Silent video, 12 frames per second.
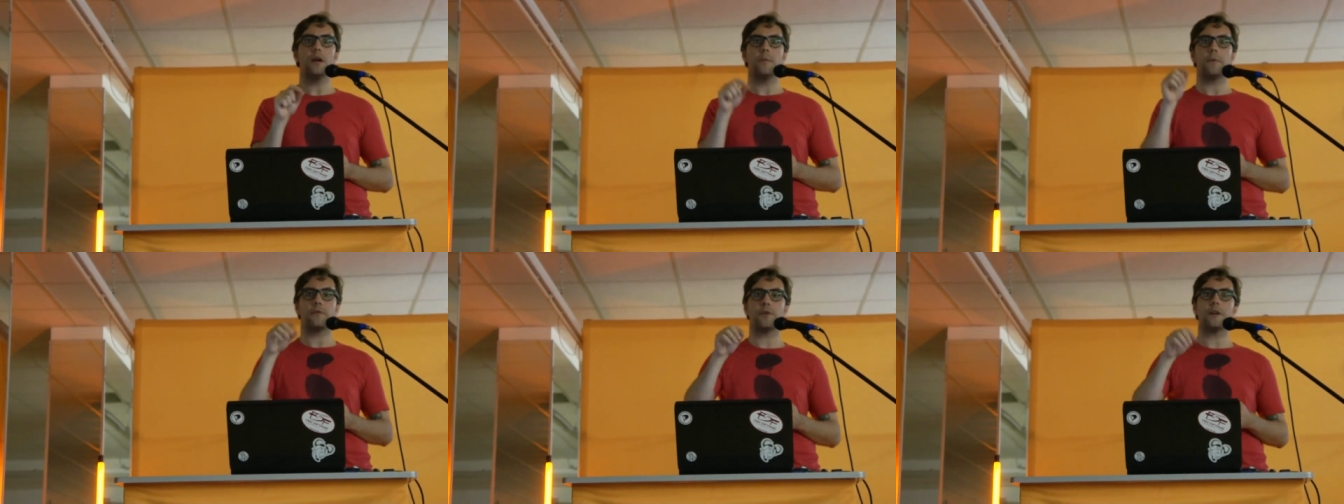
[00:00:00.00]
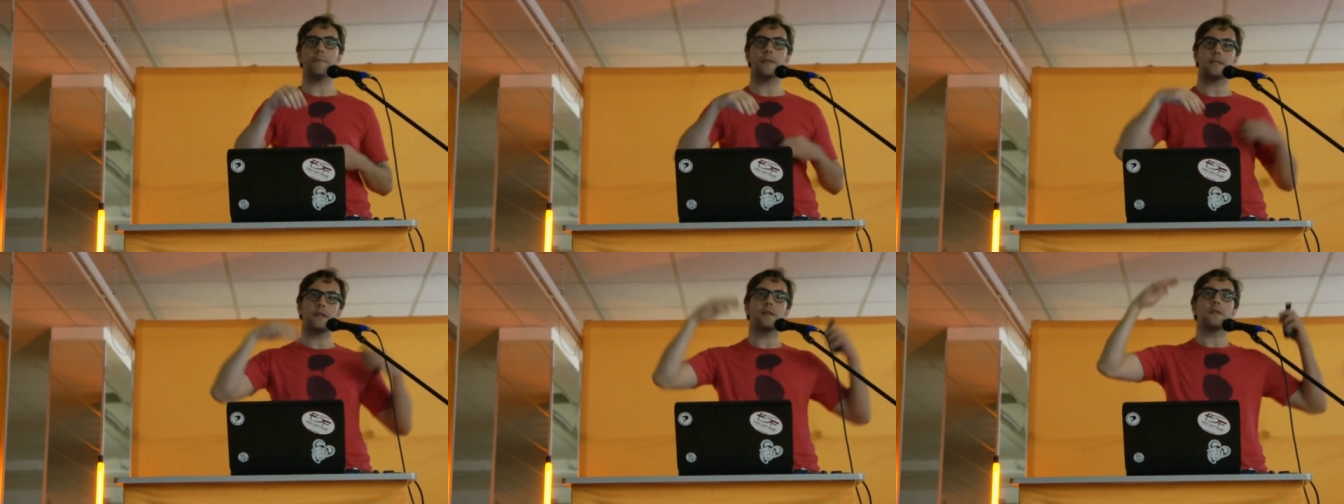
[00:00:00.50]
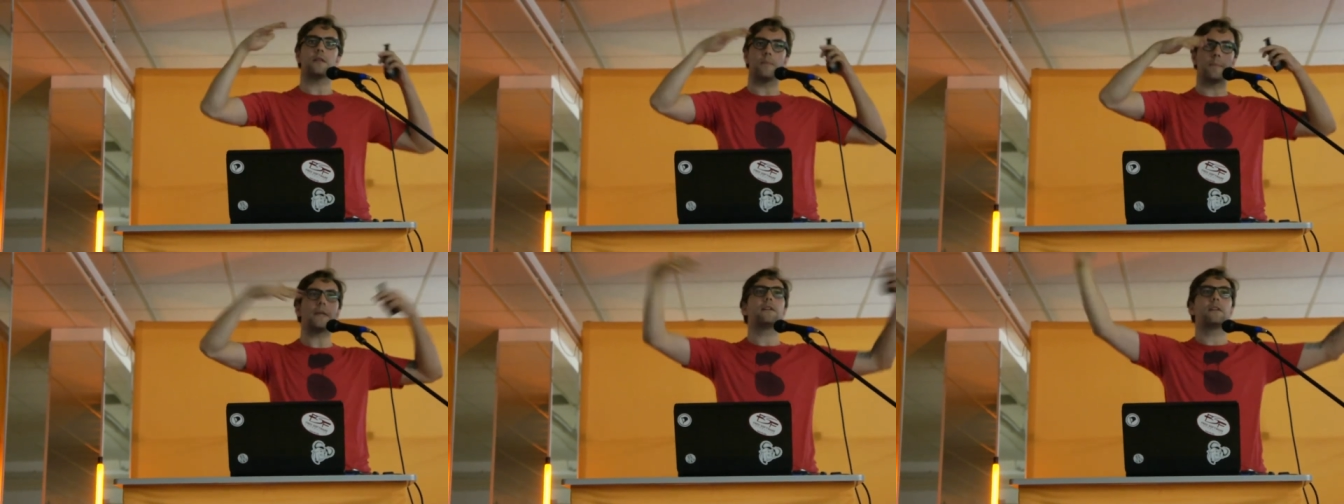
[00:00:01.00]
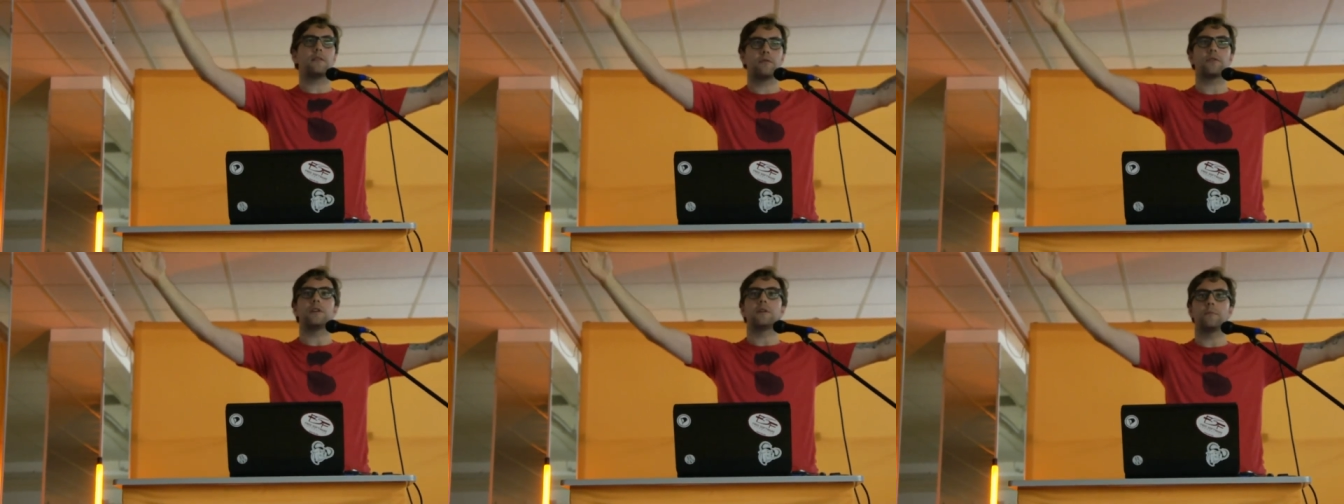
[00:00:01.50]
but freedom as in the big
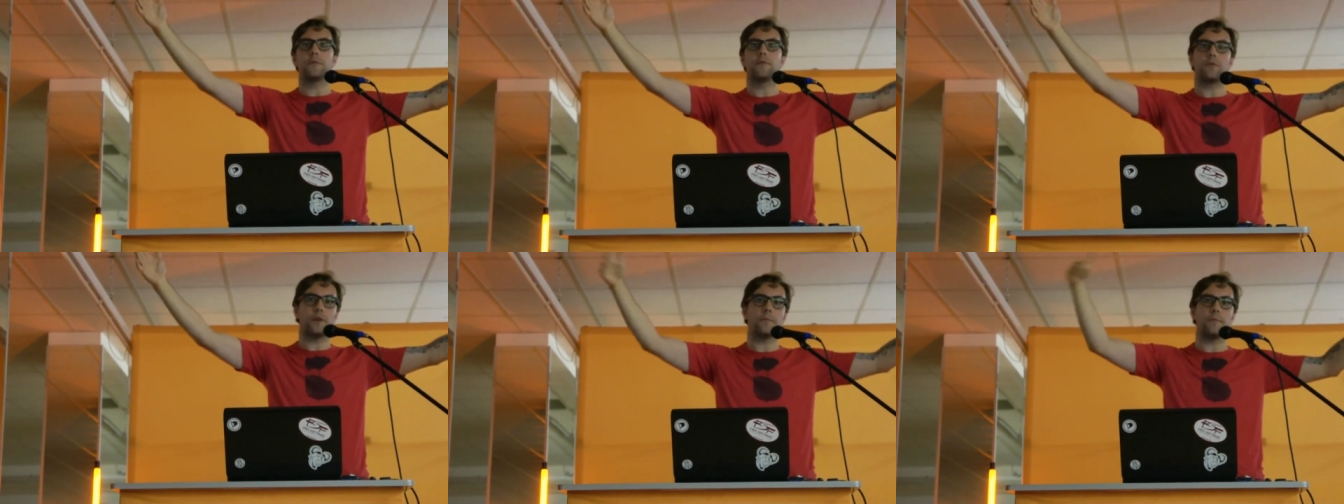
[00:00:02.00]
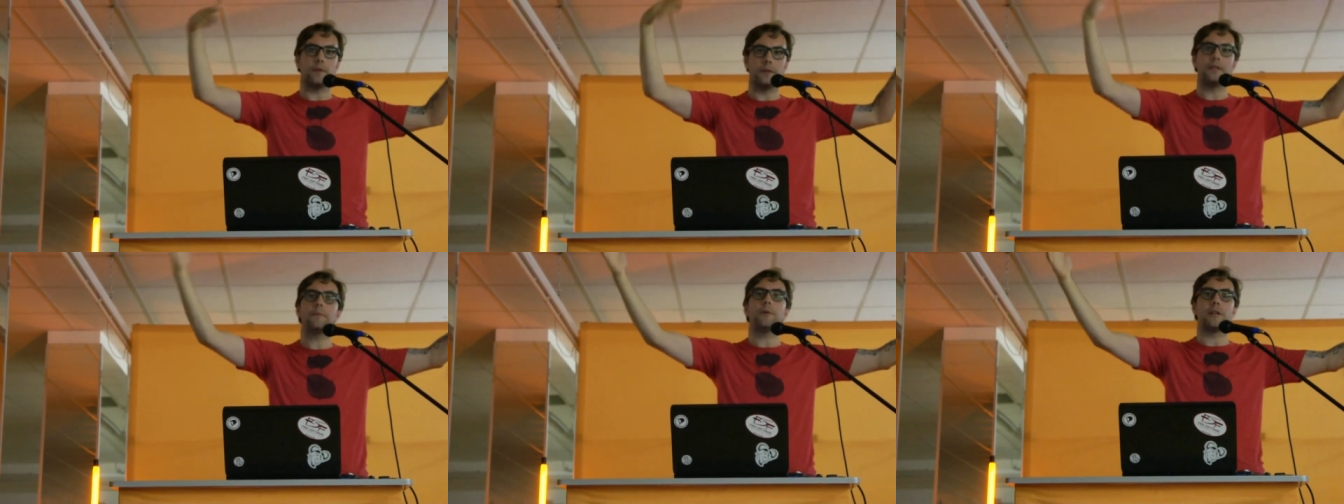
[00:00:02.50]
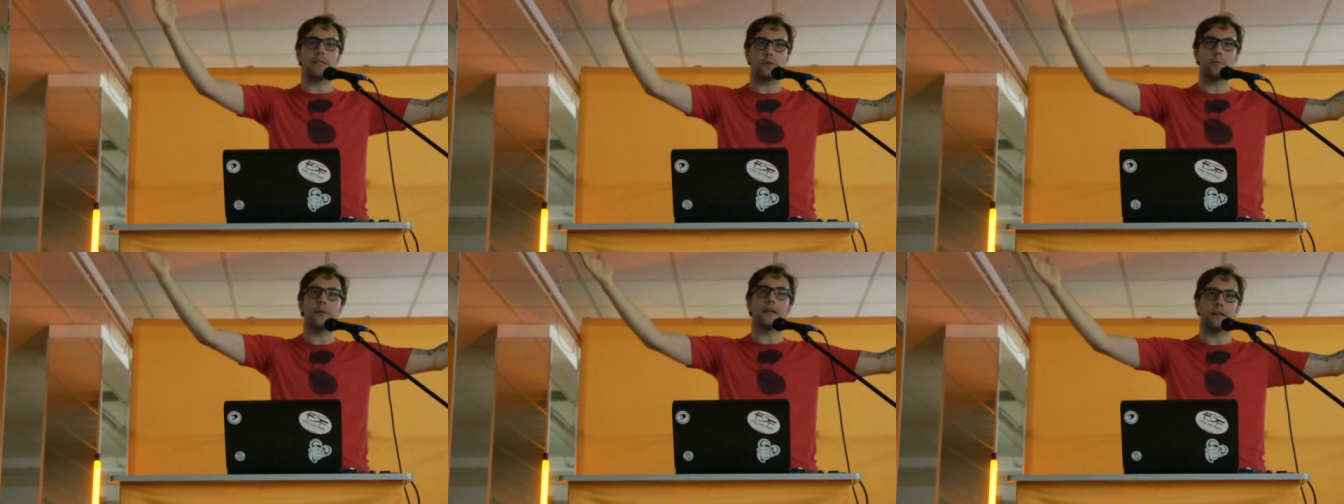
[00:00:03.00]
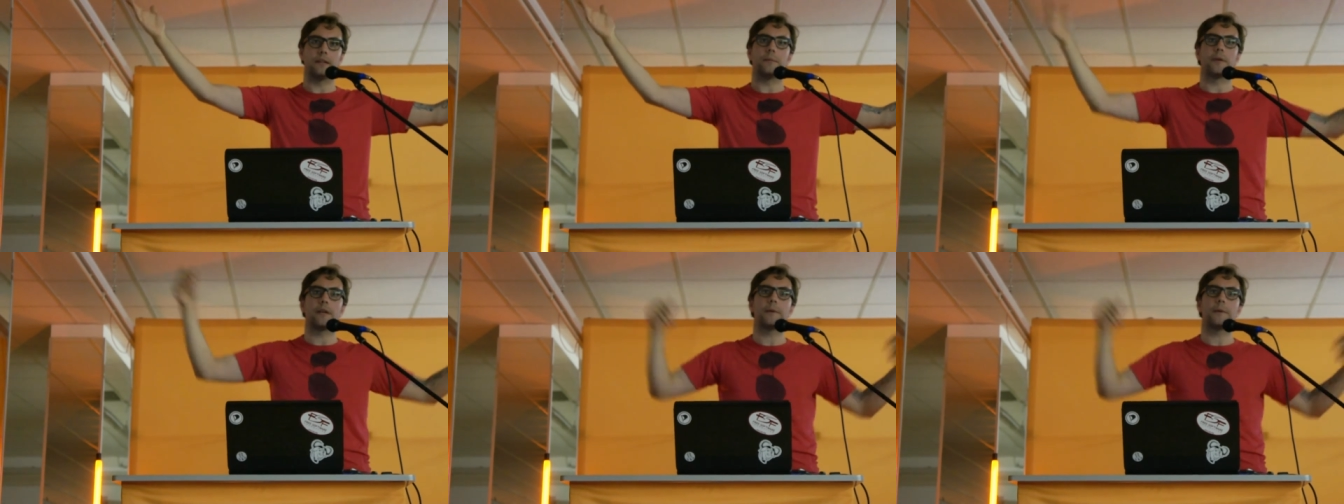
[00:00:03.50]
freedom, the freedom, liberty, to be at liberty.